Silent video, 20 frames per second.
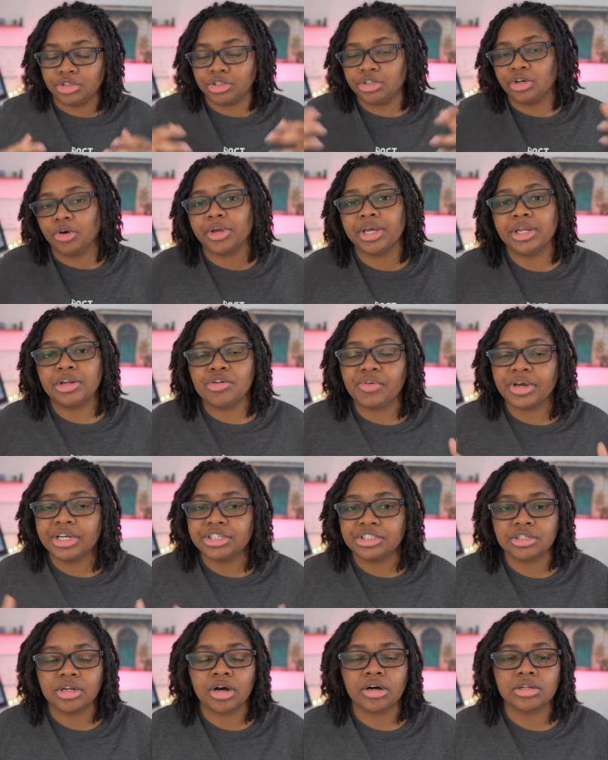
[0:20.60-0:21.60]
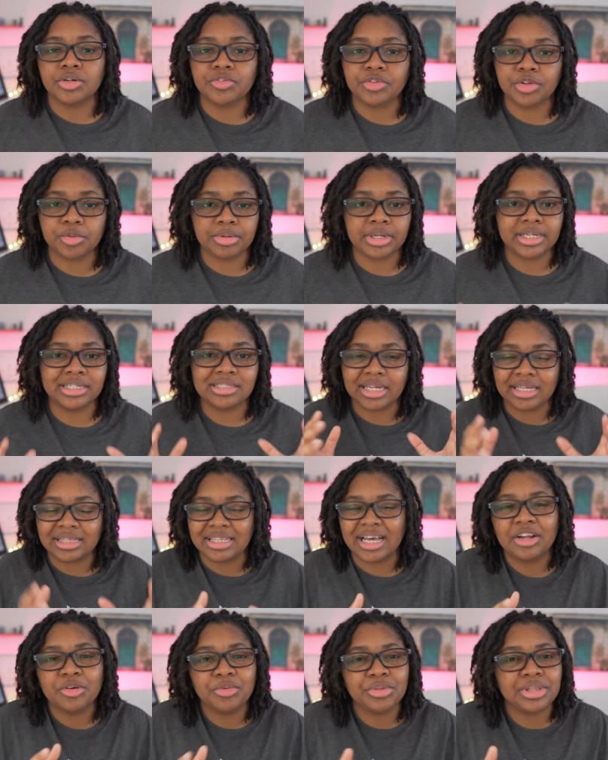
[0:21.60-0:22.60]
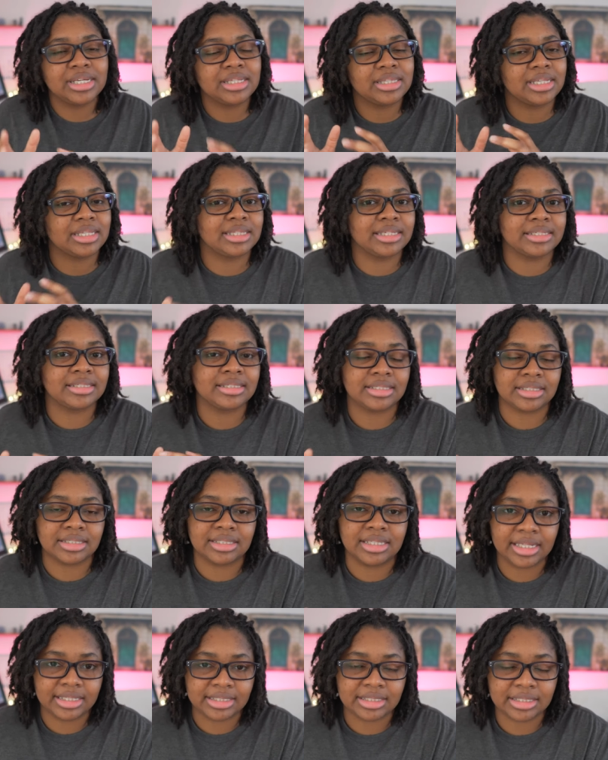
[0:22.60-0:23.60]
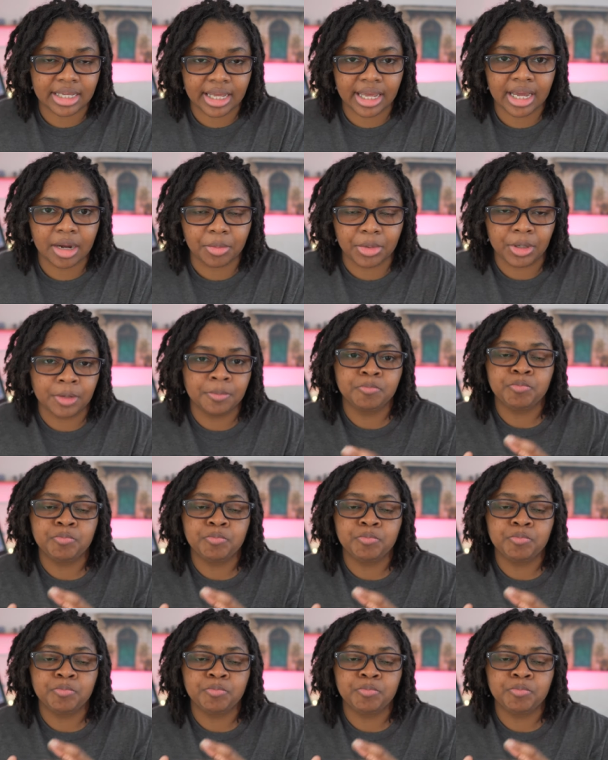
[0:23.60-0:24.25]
you know innovation all over the place, like I don't think that this is this camera.